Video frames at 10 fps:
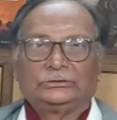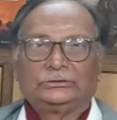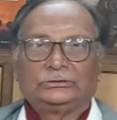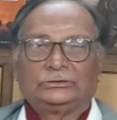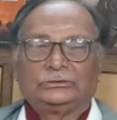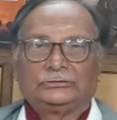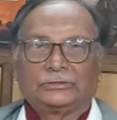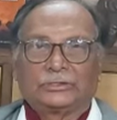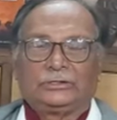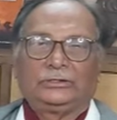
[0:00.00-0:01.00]

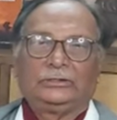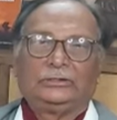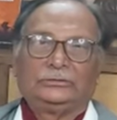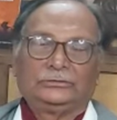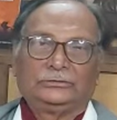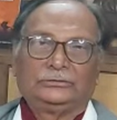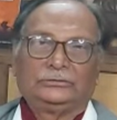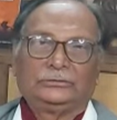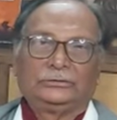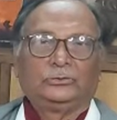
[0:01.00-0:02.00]
surrendered
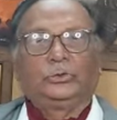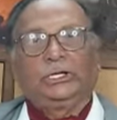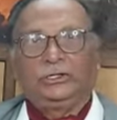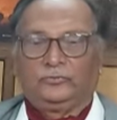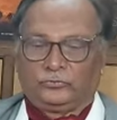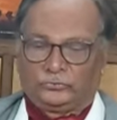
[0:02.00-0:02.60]
to any force.